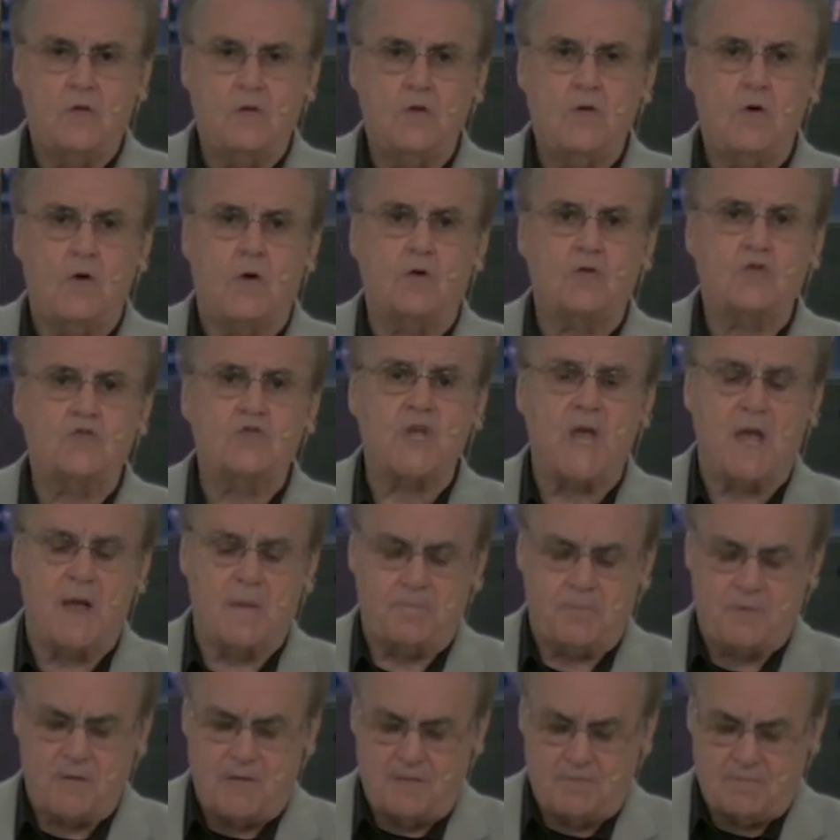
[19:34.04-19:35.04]
You are a
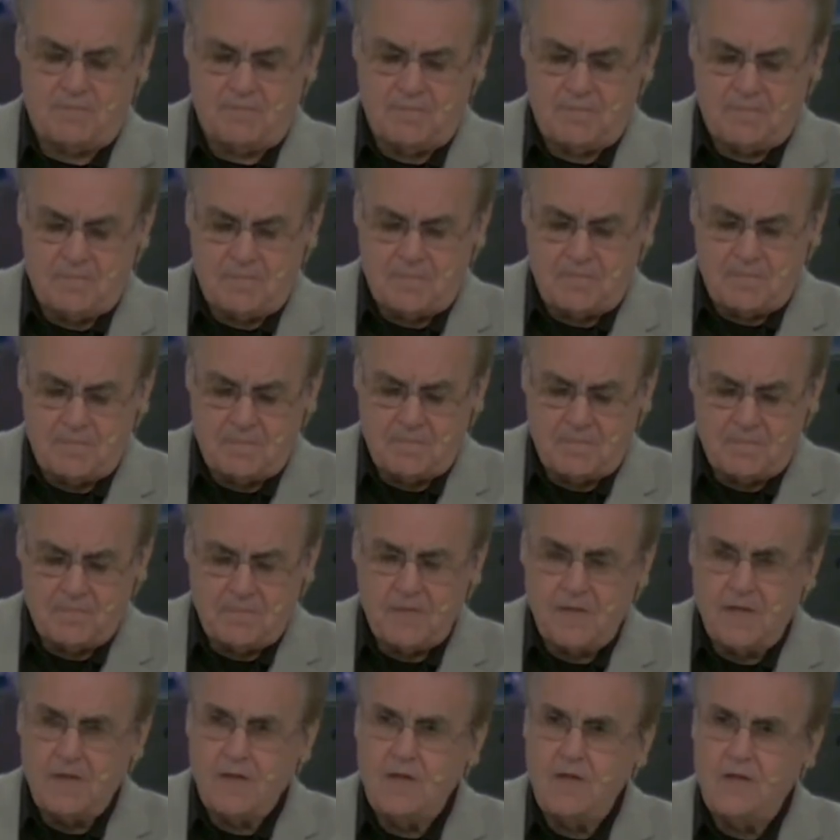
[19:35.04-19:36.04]
champion.
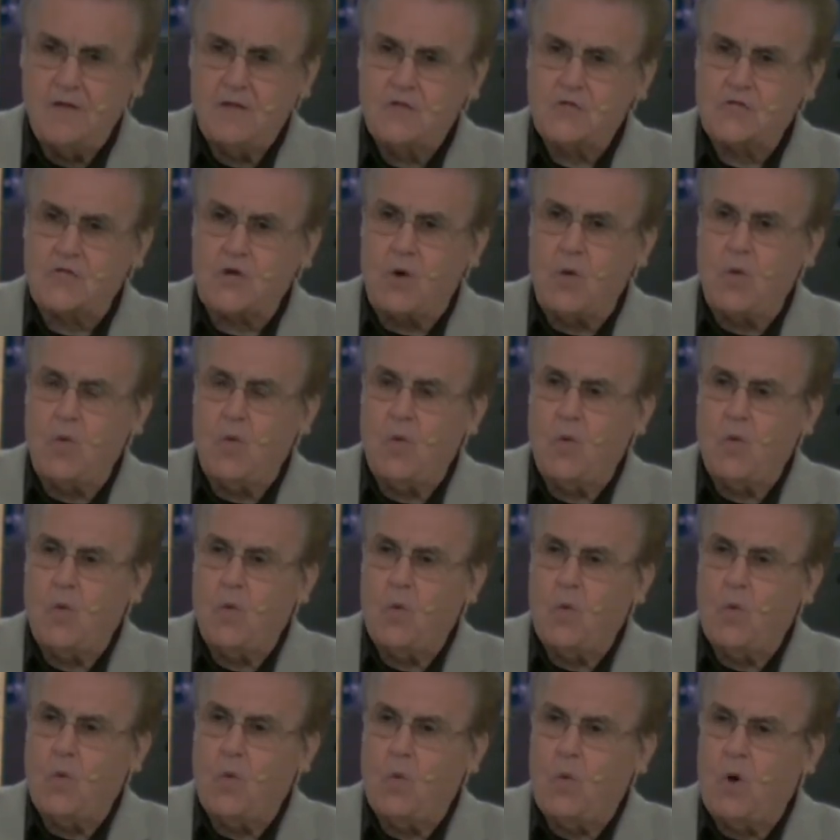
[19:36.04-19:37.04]
So,
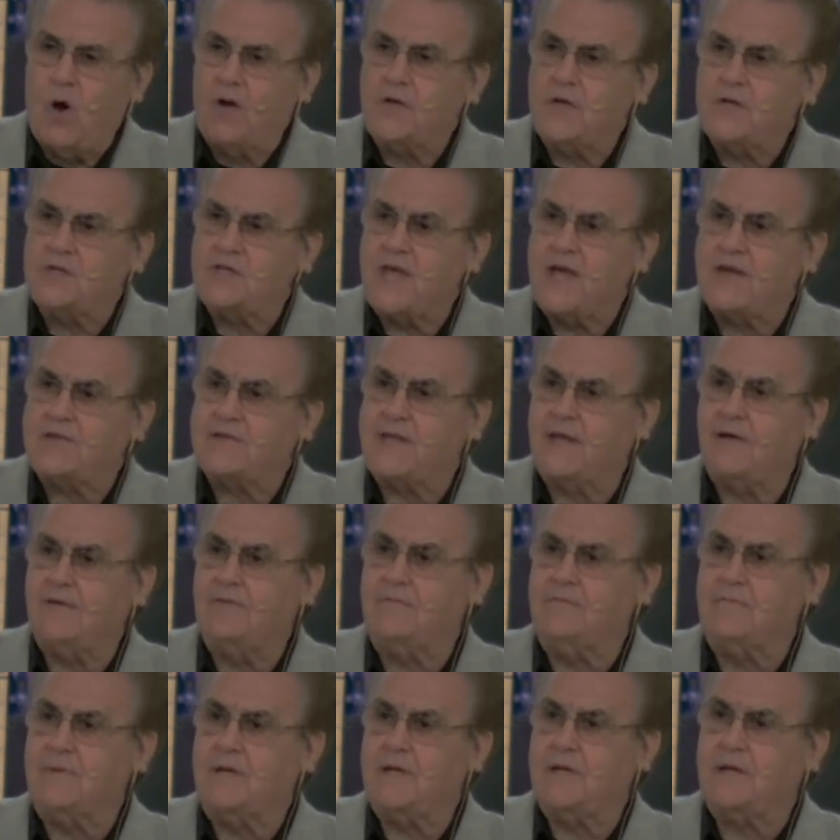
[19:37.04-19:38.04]
what does that
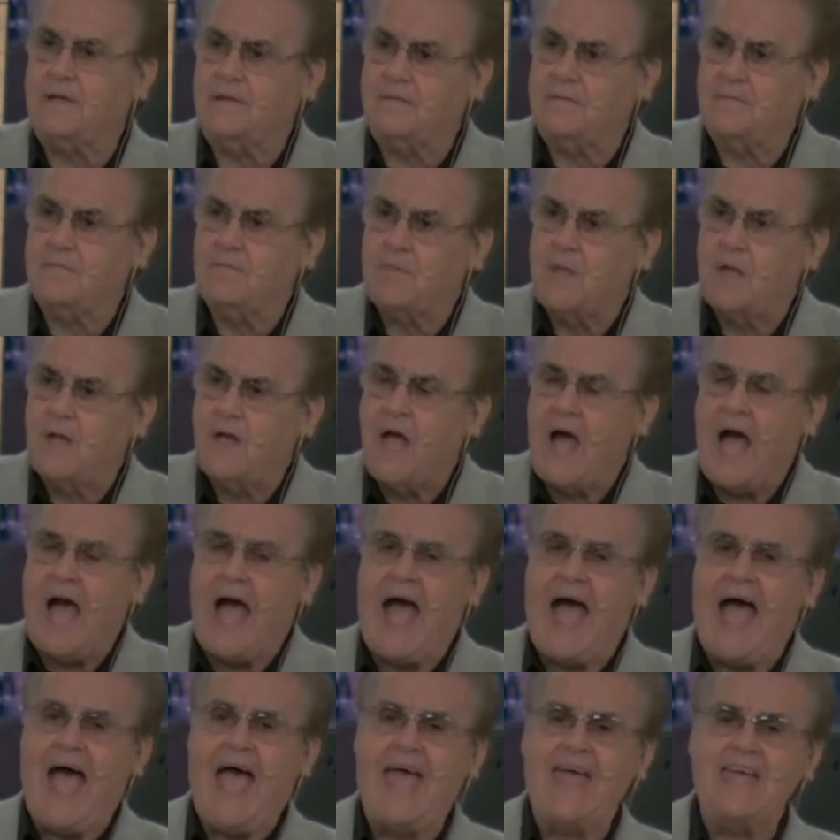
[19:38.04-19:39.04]
tell me?
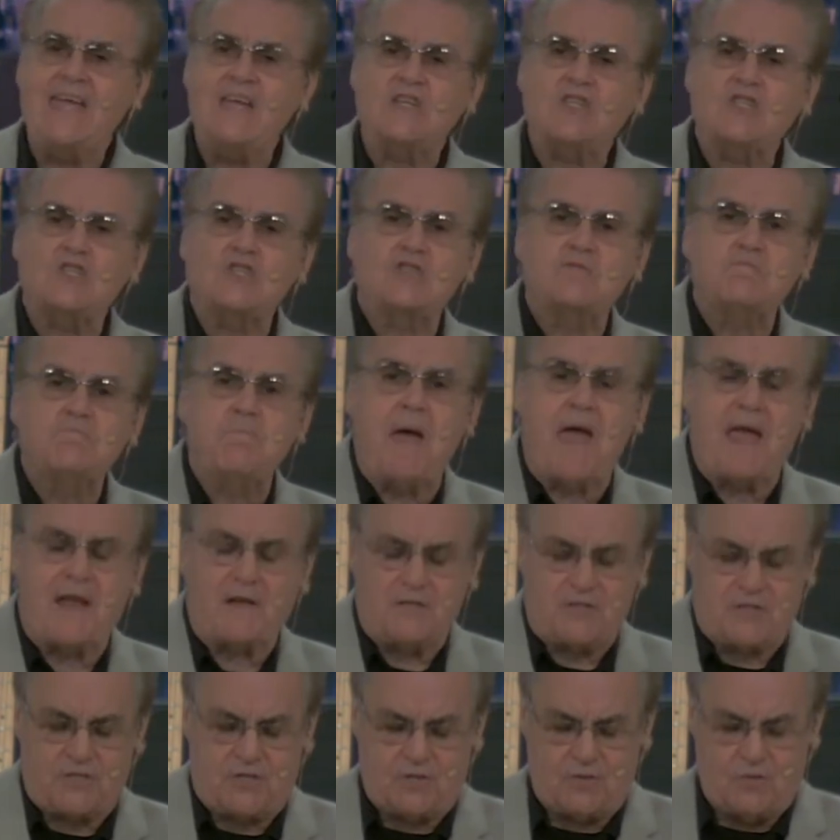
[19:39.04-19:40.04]
I
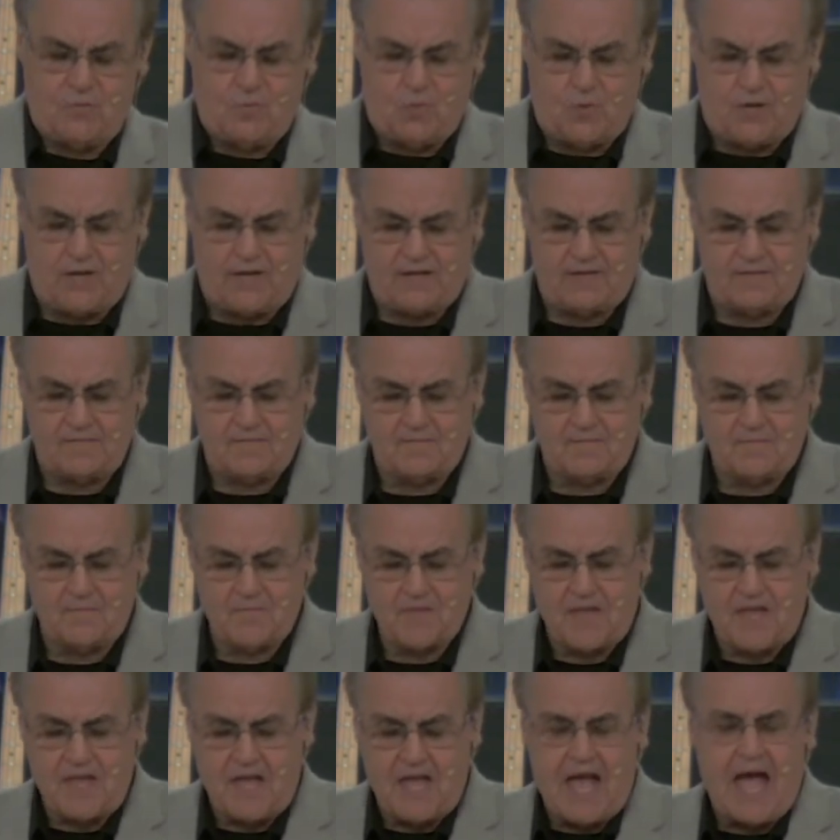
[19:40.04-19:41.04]
expect to win.
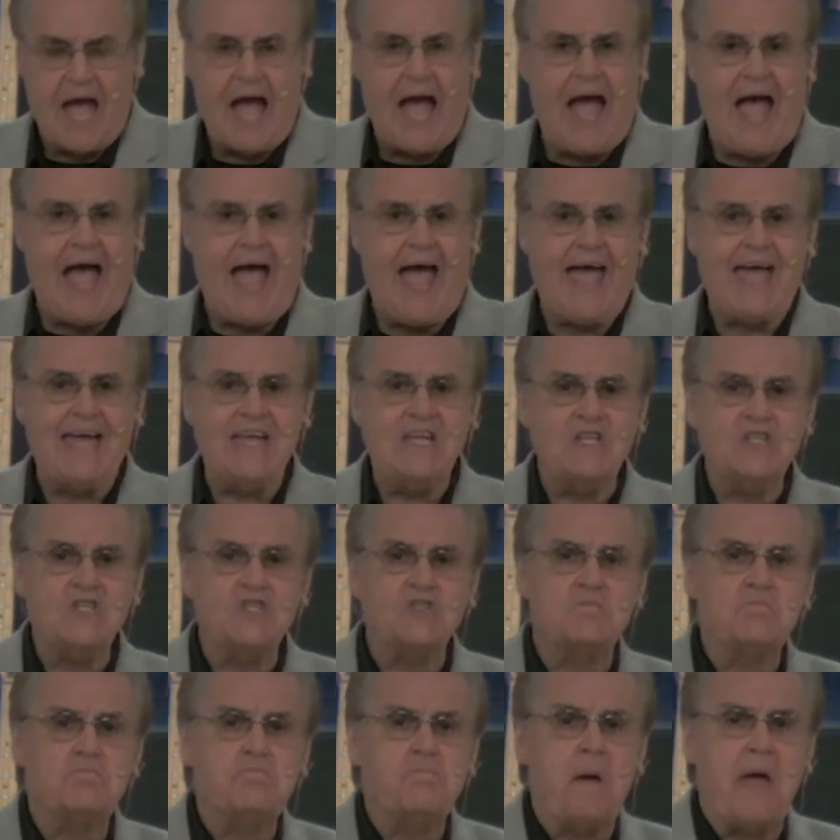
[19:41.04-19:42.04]
I
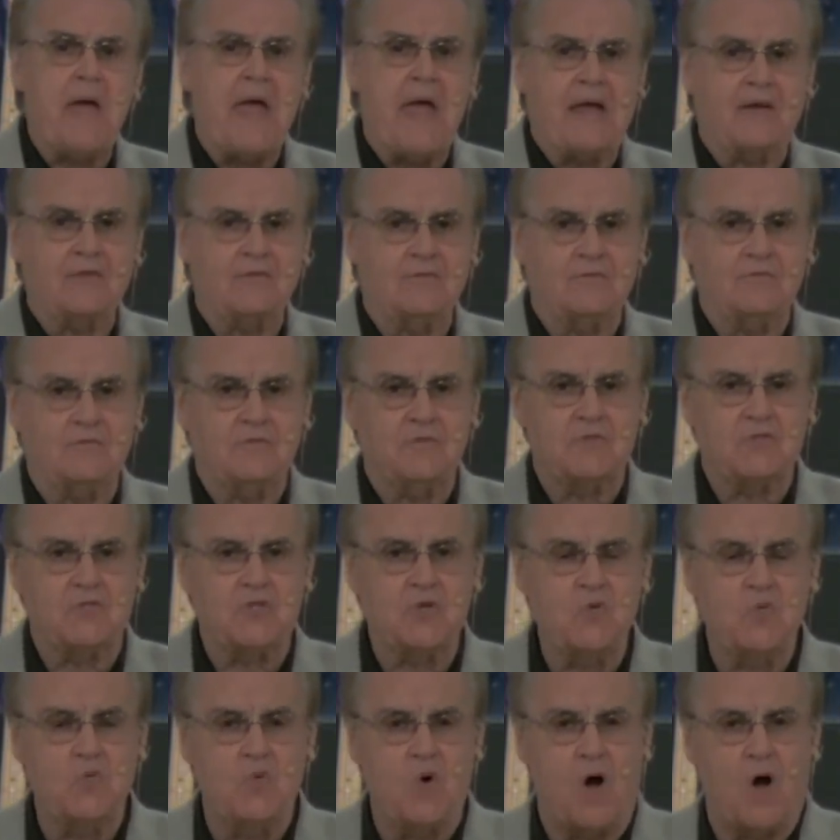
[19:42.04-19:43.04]
expect
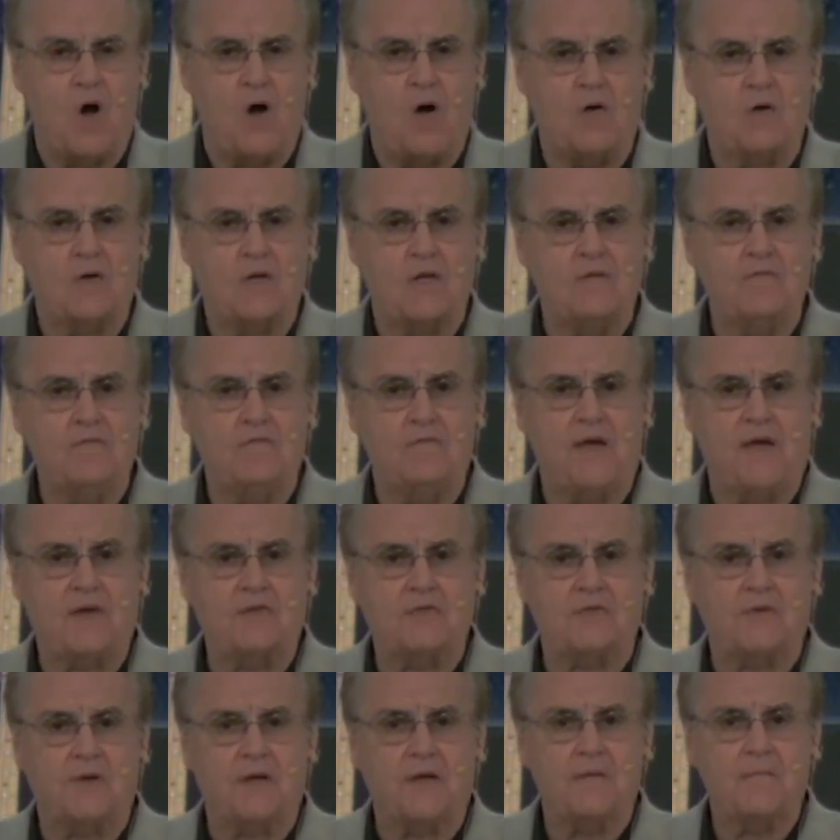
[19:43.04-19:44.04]
to walk in
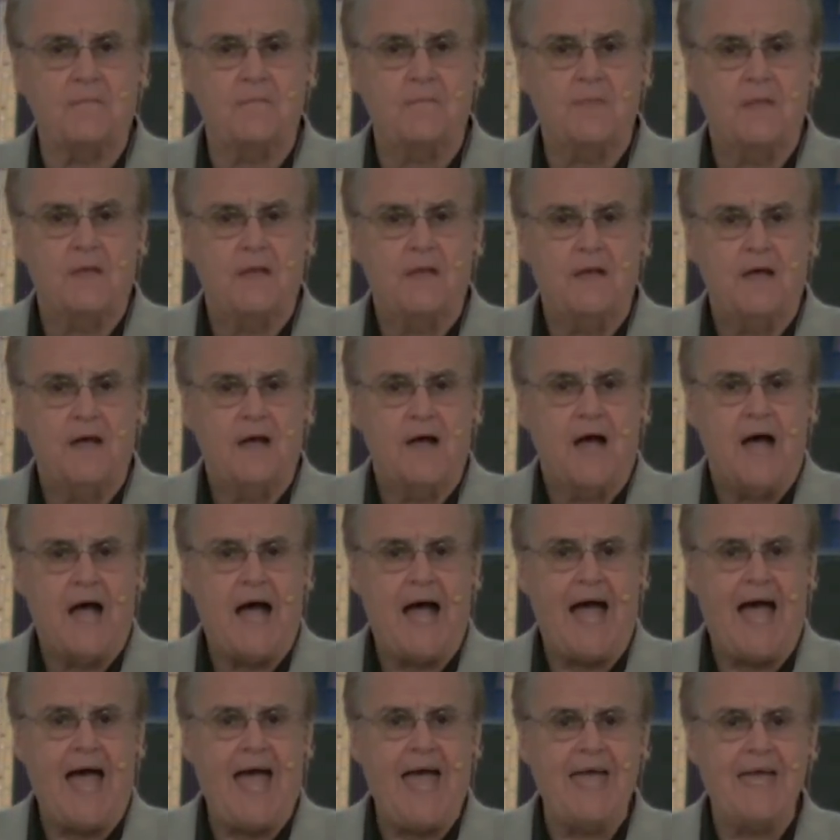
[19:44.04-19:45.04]
victory.
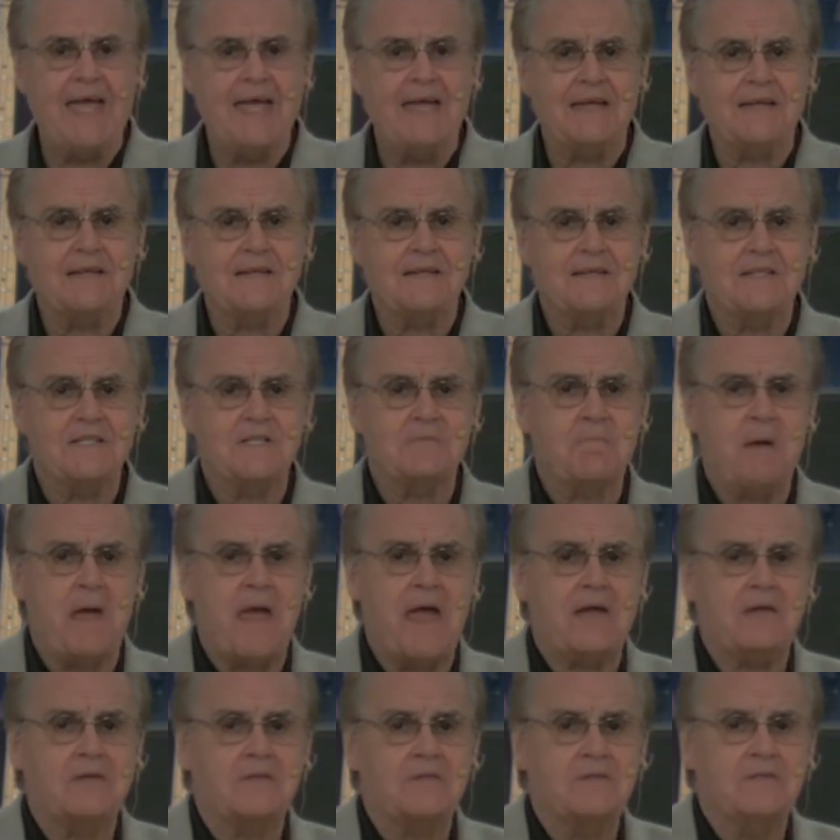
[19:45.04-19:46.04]
I
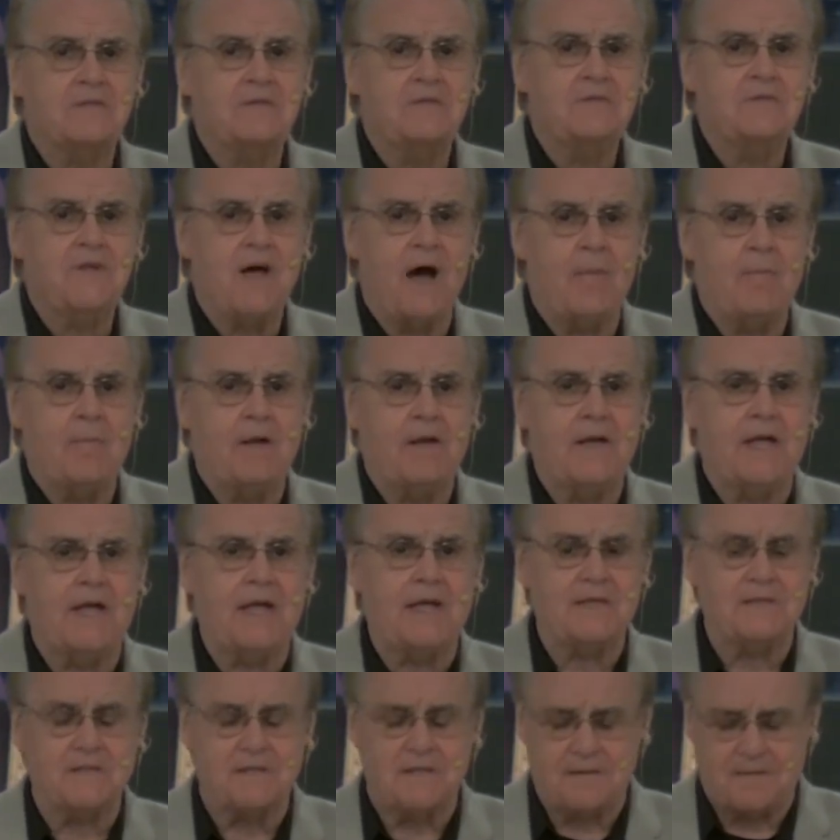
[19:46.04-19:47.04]
expect to
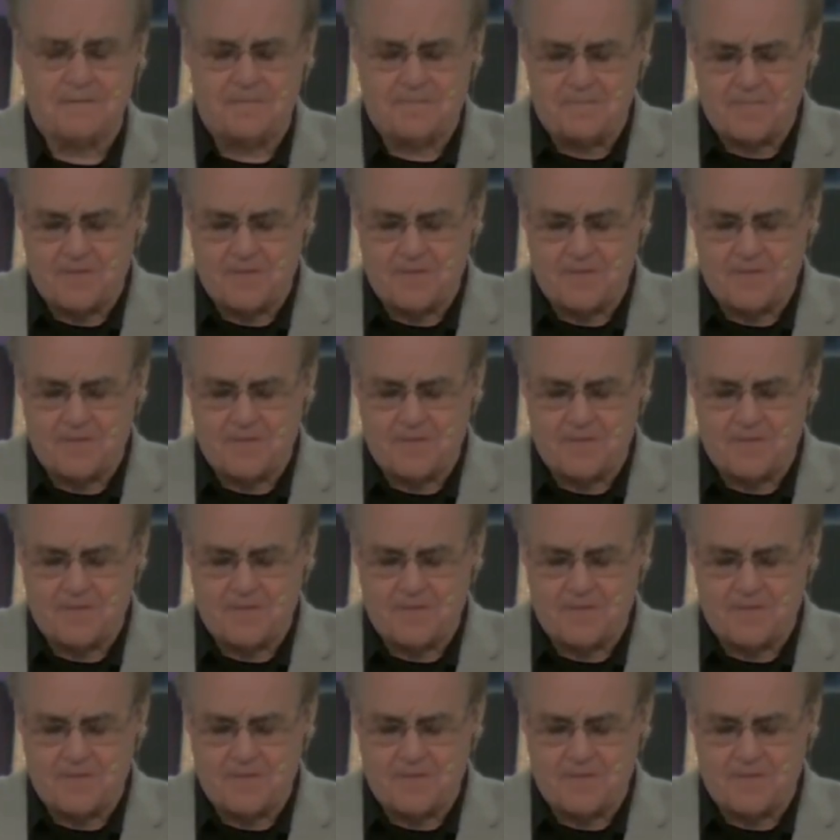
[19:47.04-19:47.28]
dominate.